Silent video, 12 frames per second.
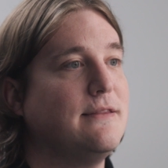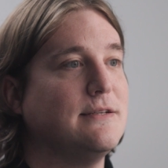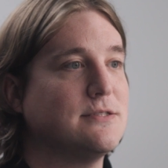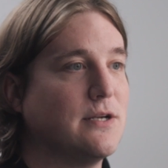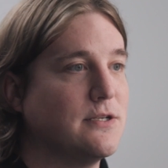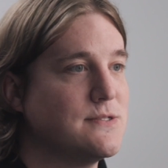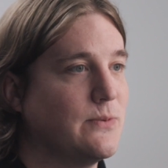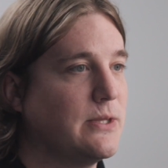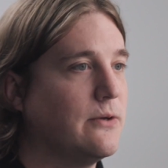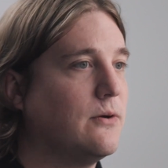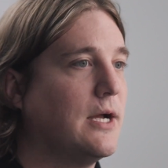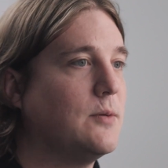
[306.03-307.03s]
it starts with the
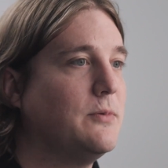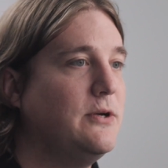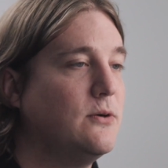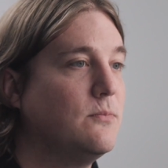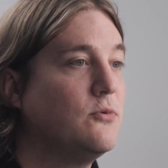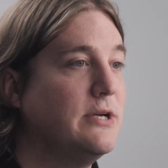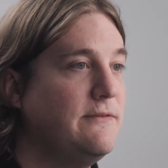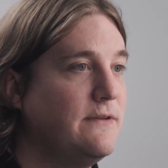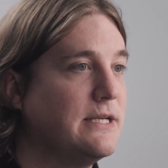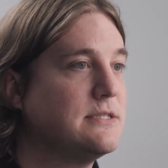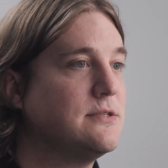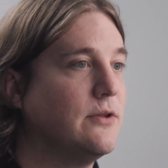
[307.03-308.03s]
correct
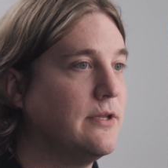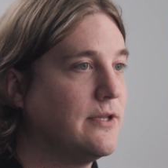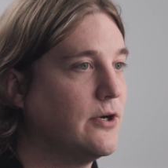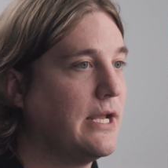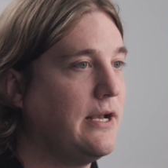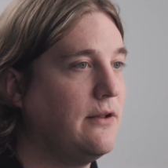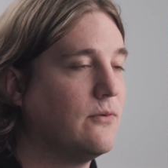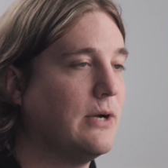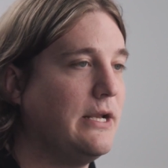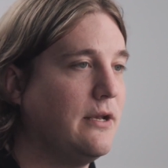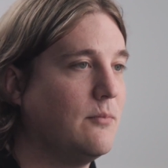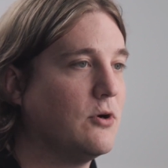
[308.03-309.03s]
prefix so that they're getting the
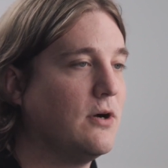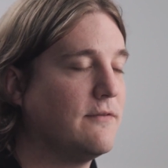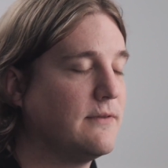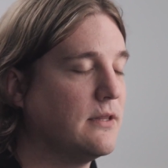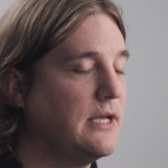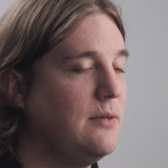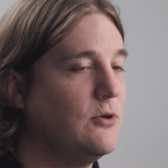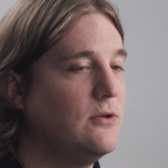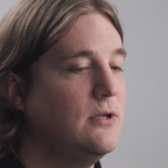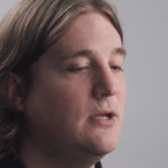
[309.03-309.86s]
right number off the label.